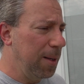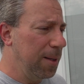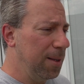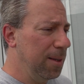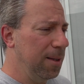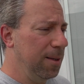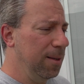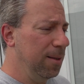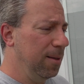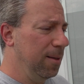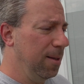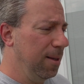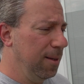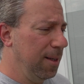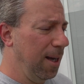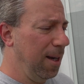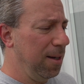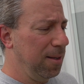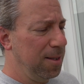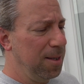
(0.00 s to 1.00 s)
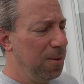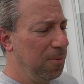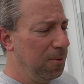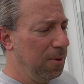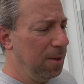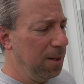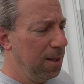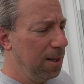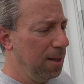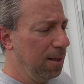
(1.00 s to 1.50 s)
and the
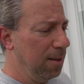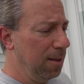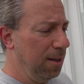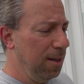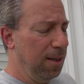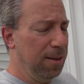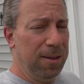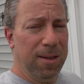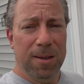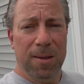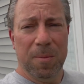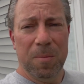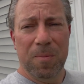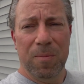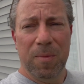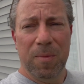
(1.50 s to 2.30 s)
negativity and the